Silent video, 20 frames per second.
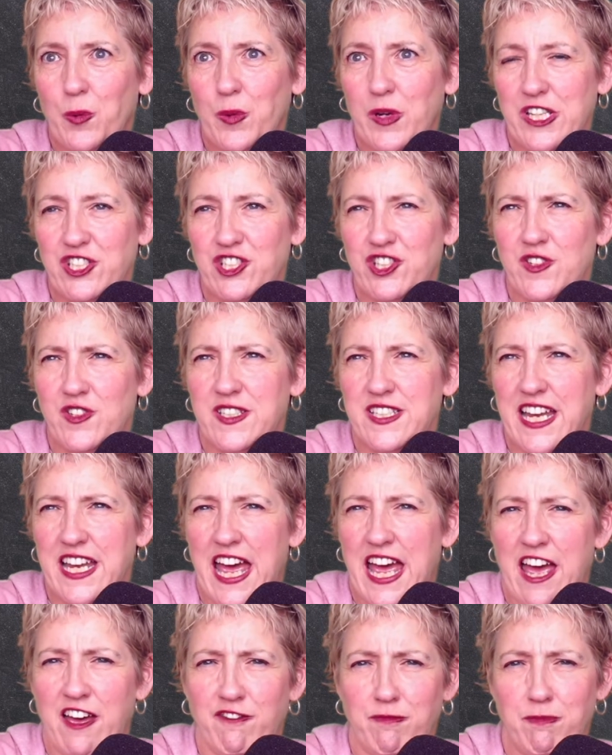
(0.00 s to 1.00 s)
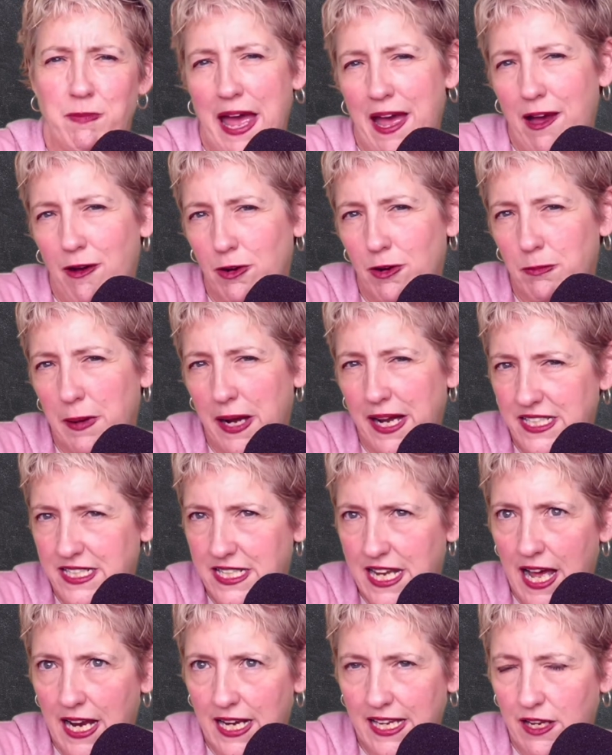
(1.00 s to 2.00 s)
which used to have powered
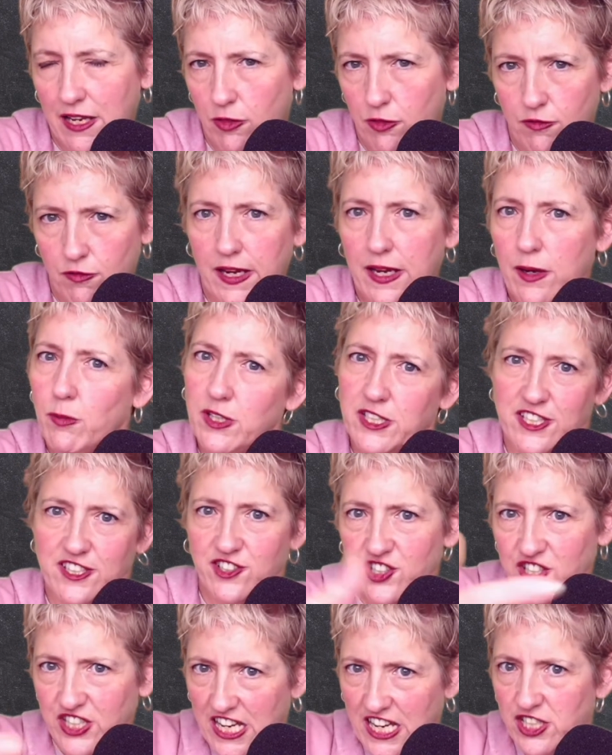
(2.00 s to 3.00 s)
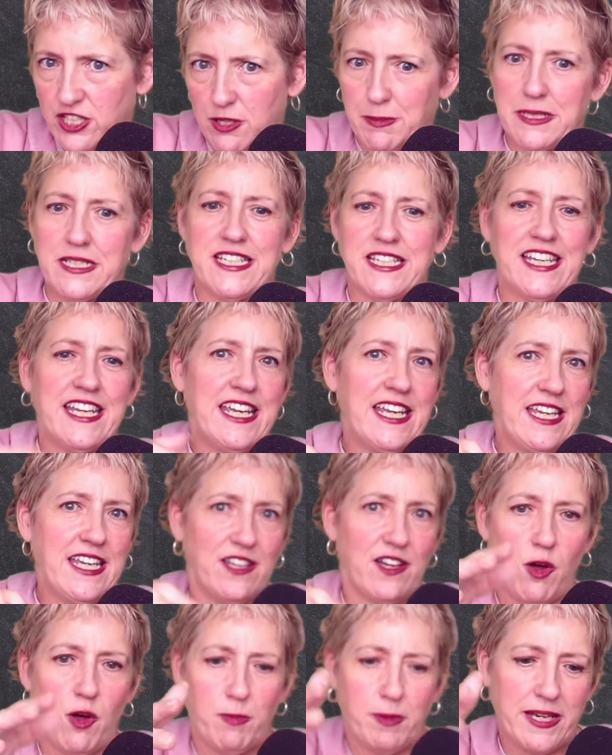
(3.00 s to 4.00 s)
by DALL-E 3, which is
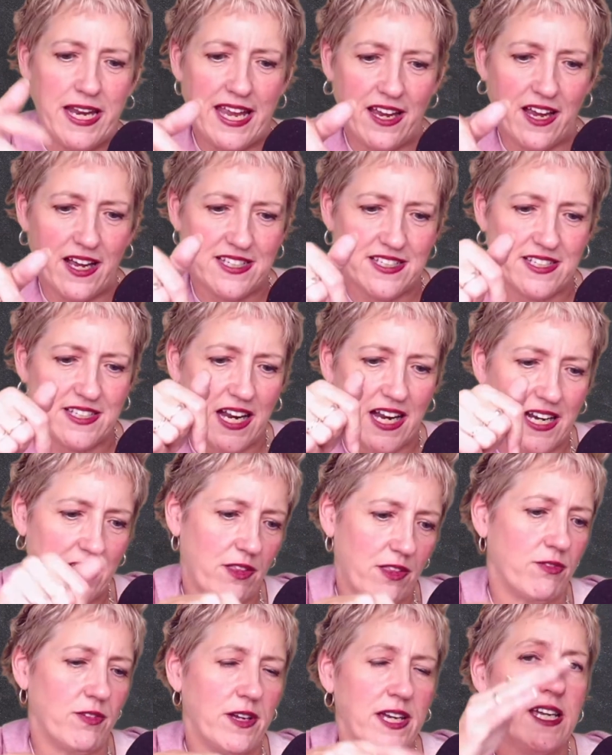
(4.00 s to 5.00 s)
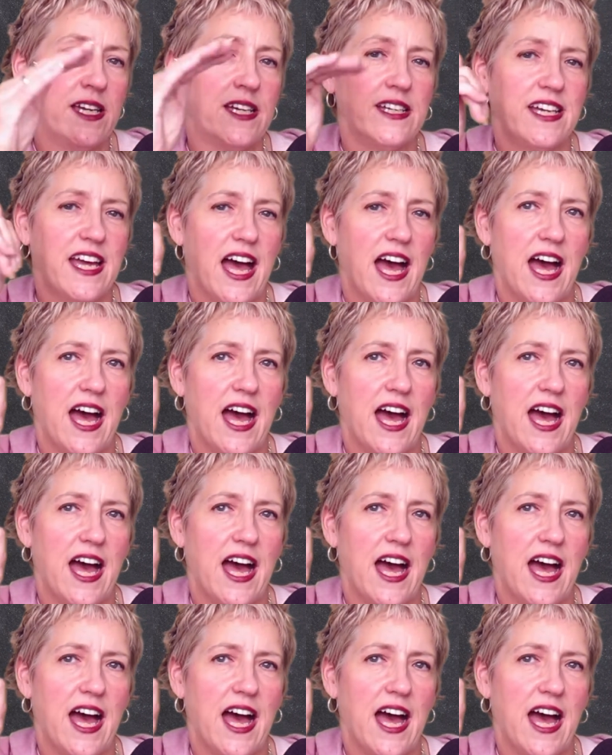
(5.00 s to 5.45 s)
ChatGPT, OpenAI's DALL-E 3,